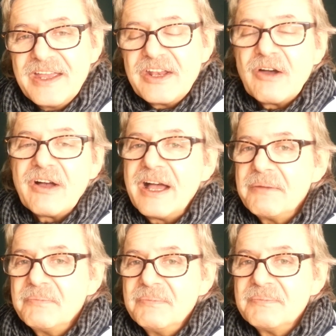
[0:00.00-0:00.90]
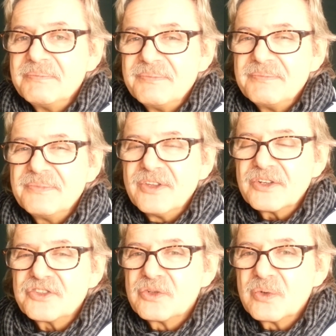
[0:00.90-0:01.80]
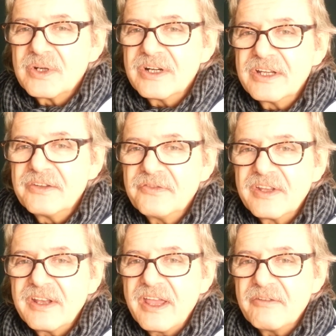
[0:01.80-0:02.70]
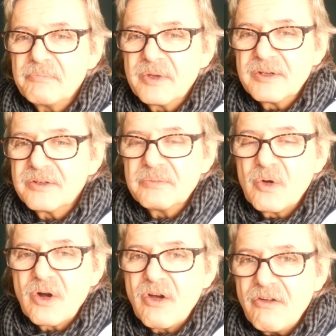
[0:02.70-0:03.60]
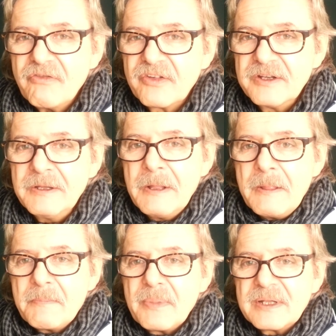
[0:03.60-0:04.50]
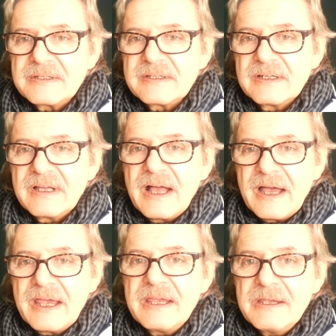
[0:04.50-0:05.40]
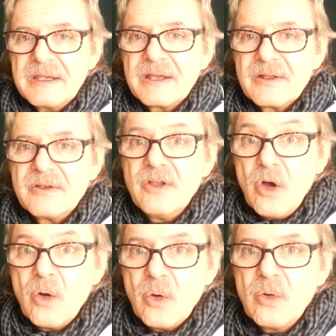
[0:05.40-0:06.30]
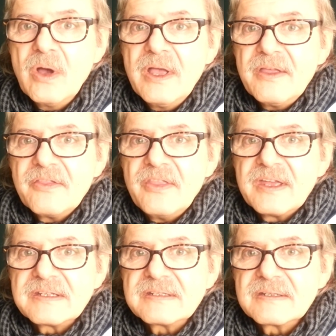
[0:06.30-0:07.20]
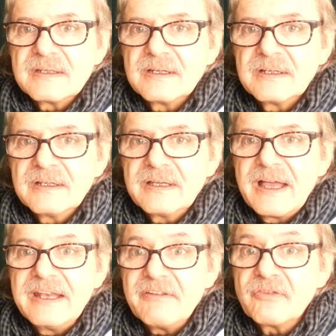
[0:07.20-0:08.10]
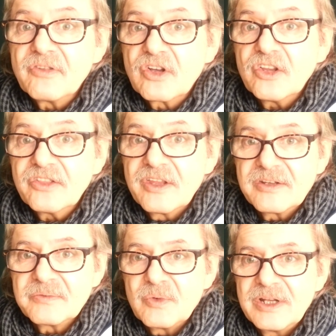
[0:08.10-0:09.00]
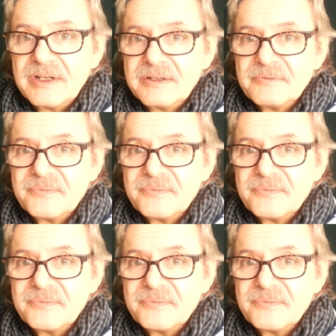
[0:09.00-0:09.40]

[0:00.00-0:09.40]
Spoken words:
Now, I'm not sure if that happened more often, but I know that I never forgot that one.